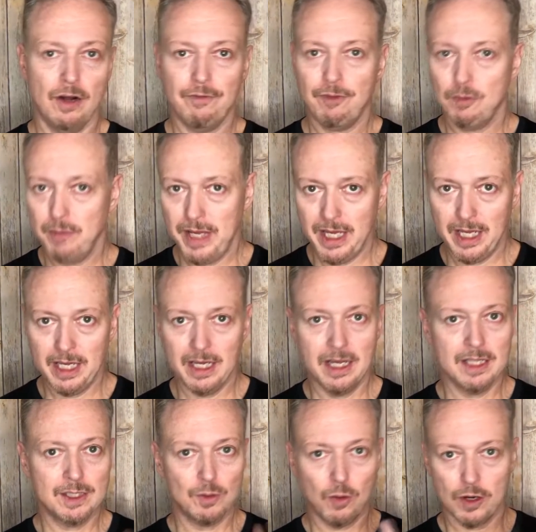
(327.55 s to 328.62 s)
For me,
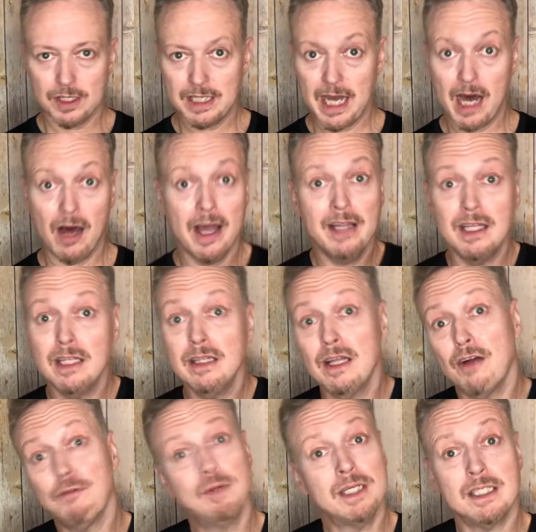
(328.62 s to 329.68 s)
it's worked out. And then
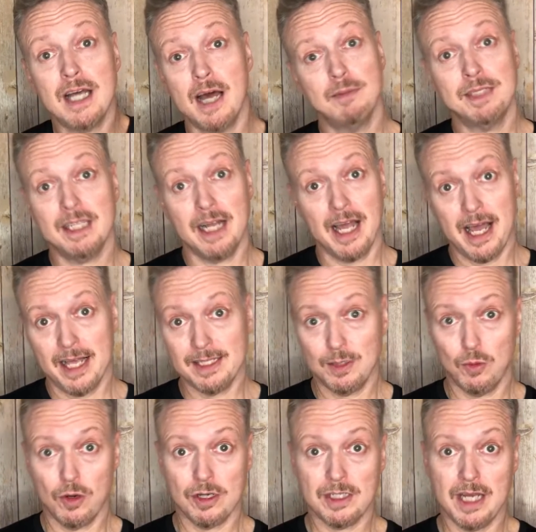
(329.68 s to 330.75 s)
there have been times that it
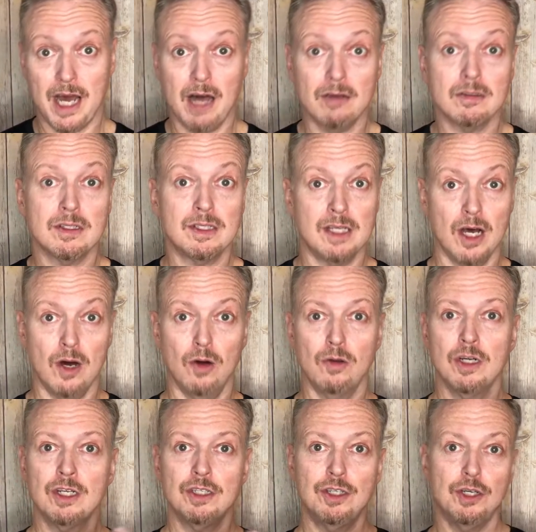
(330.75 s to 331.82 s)
hasn't worked out.
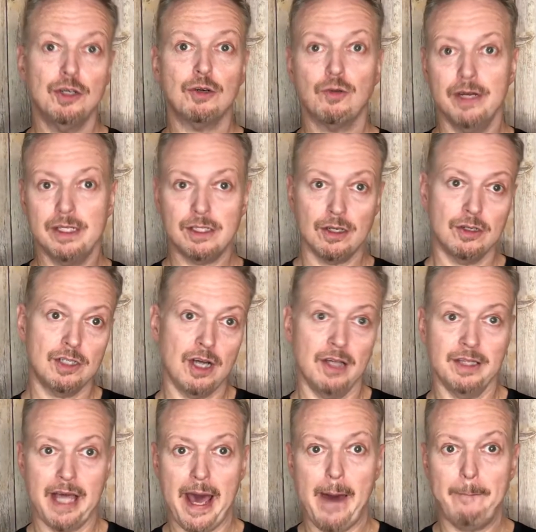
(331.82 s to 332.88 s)
So do your research
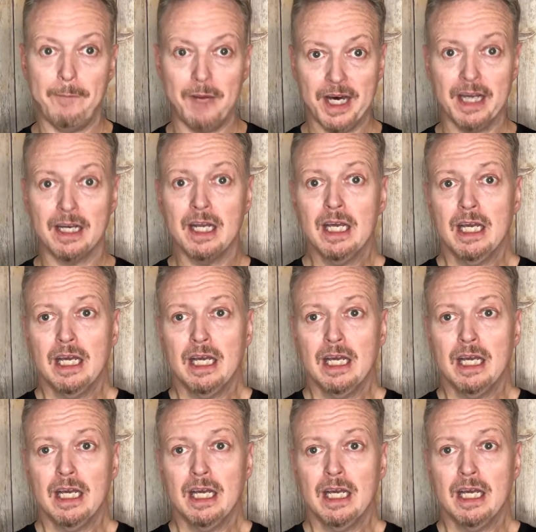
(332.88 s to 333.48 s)
on that. But